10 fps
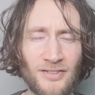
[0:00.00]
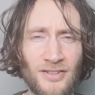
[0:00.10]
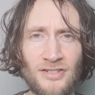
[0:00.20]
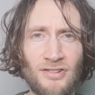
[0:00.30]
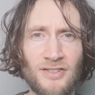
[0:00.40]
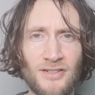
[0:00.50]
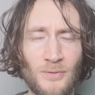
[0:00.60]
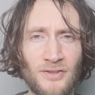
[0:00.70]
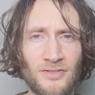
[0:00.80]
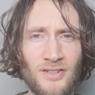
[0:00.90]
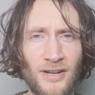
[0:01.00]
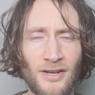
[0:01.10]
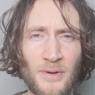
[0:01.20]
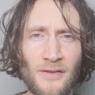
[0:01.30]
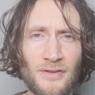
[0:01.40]
It's an interesting question, isn't it? Because
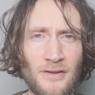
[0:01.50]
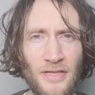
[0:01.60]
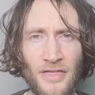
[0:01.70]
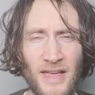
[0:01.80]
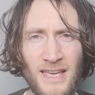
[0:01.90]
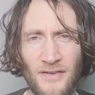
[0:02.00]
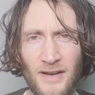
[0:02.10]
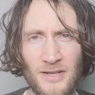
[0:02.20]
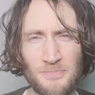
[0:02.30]
we often think of it as